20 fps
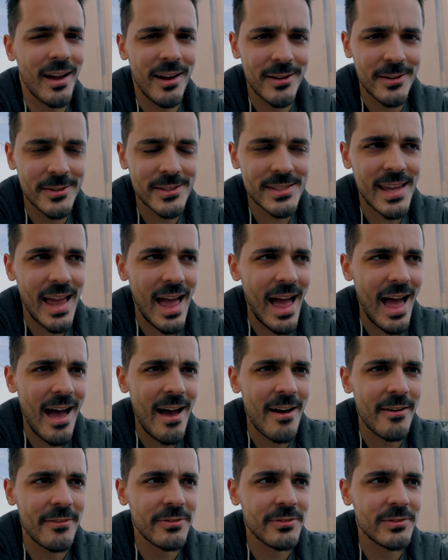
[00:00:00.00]
else
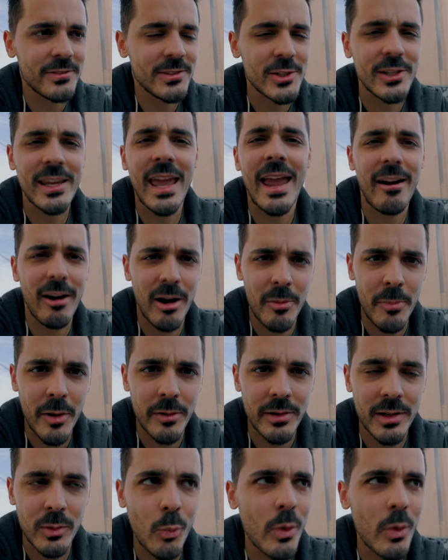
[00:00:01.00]
have to care about it?